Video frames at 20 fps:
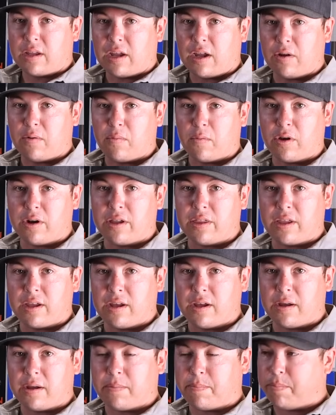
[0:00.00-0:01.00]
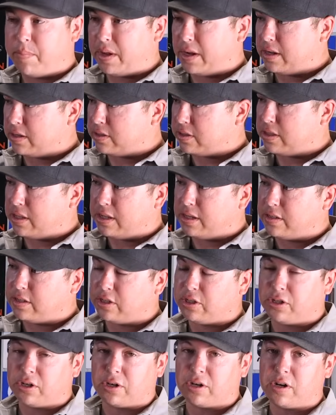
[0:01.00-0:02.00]
And one of the biggest things
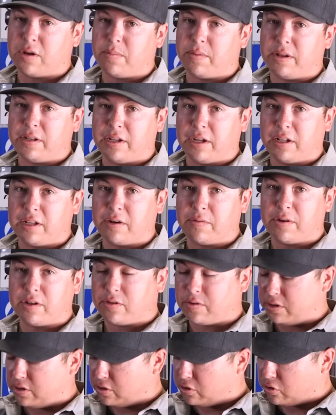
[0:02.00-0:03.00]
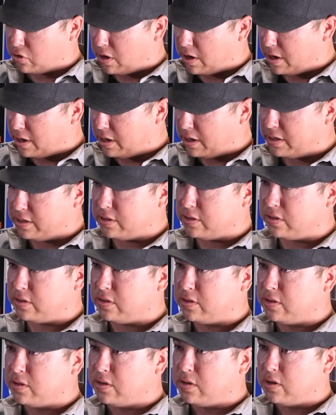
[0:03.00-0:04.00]
that you're going to be dealing with when you're drawing is
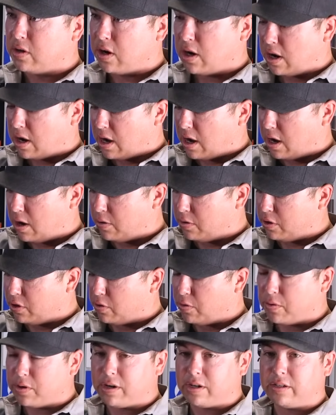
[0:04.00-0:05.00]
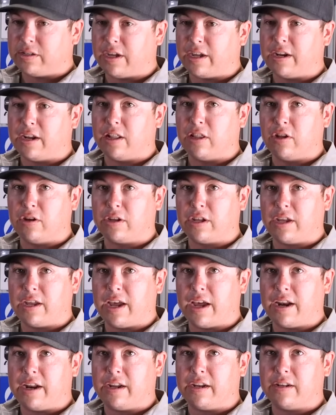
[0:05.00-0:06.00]
how you're orientated looking
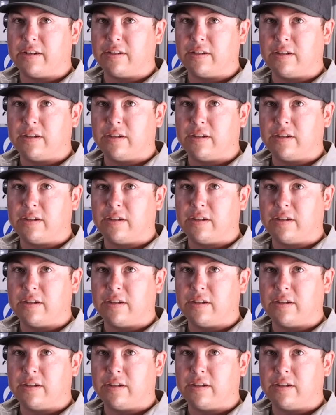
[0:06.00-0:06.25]
at it.